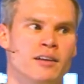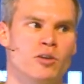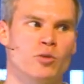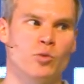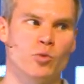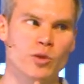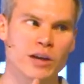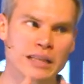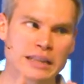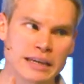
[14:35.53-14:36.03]

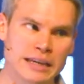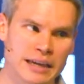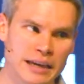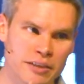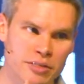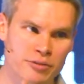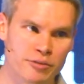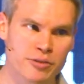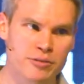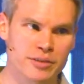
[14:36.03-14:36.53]
really
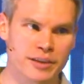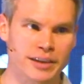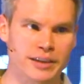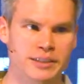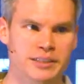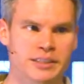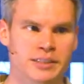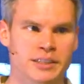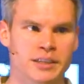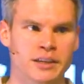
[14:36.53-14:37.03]
get through
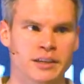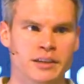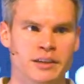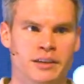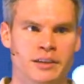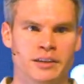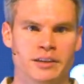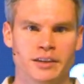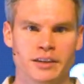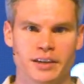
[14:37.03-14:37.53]
this
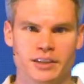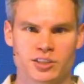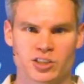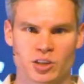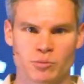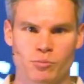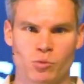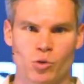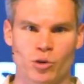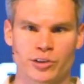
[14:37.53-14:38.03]
is
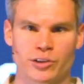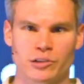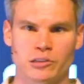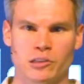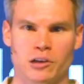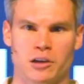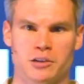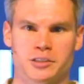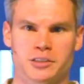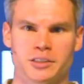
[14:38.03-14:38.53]
to mourn your
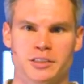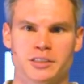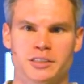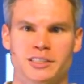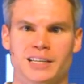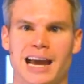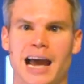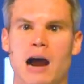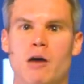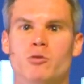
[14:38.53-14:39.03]

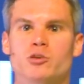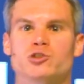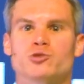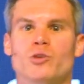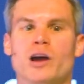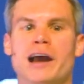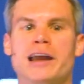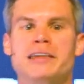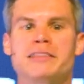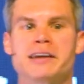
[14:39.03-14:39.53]
losses. I was
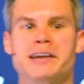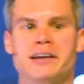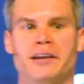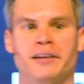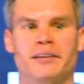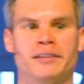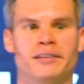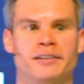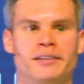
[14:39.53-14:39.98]
right there.